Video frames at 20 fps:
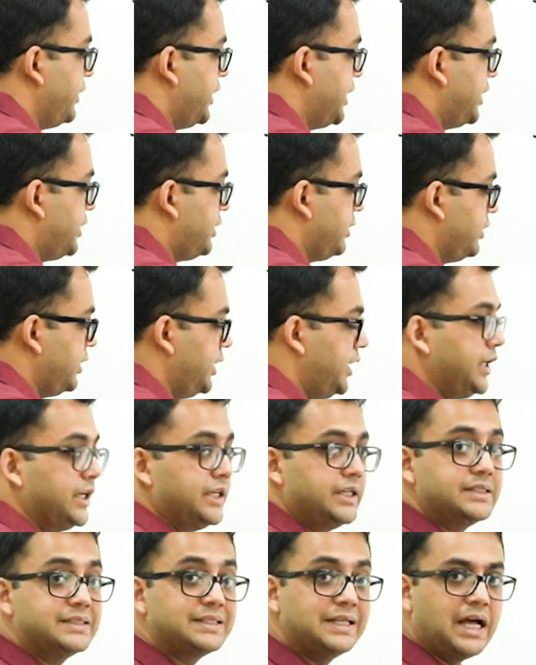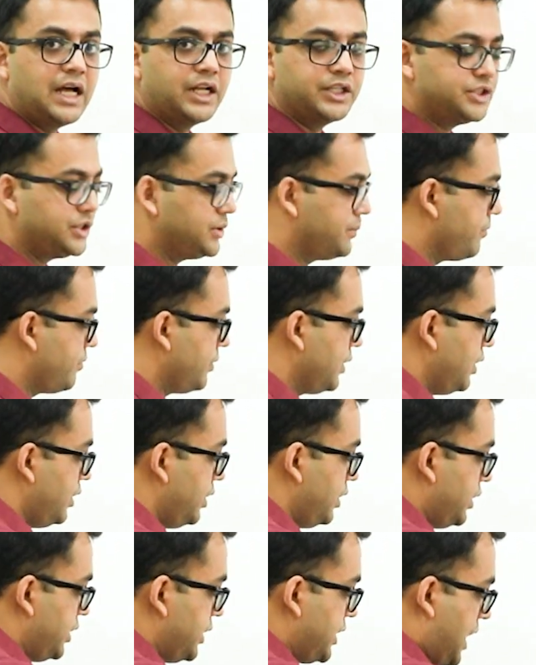air here is large.
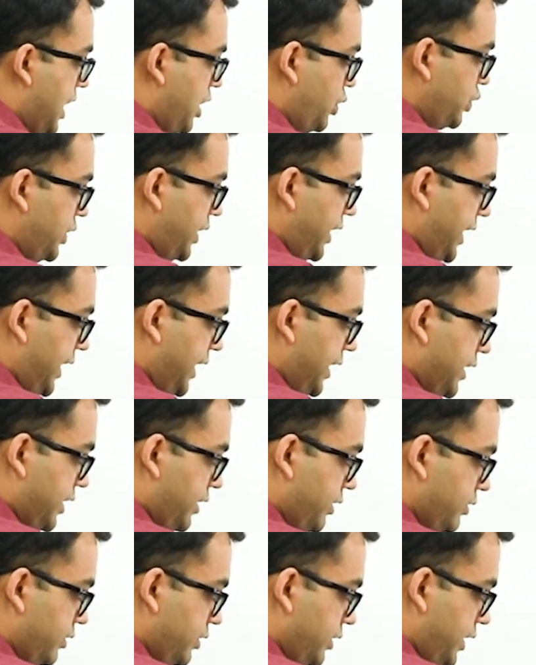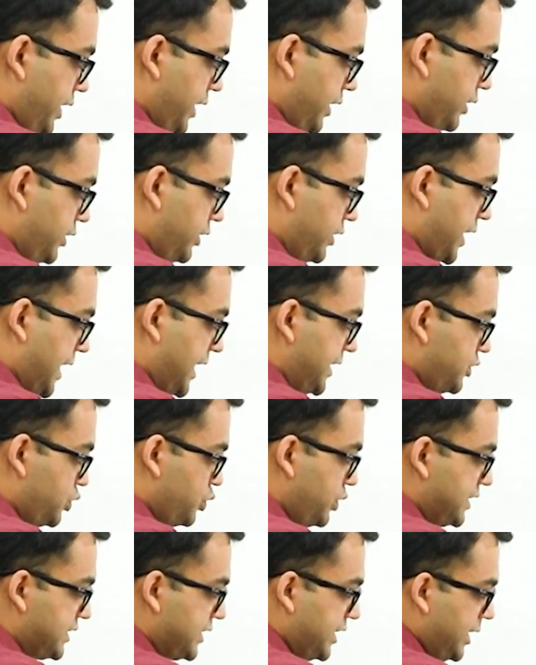Now the air tries
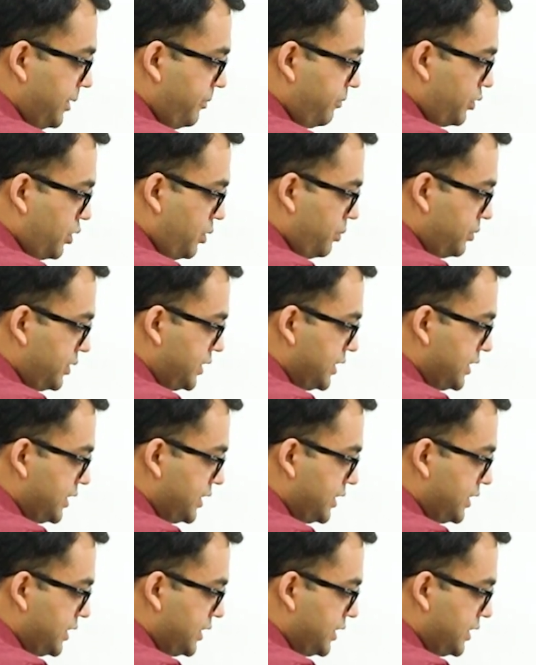to escape from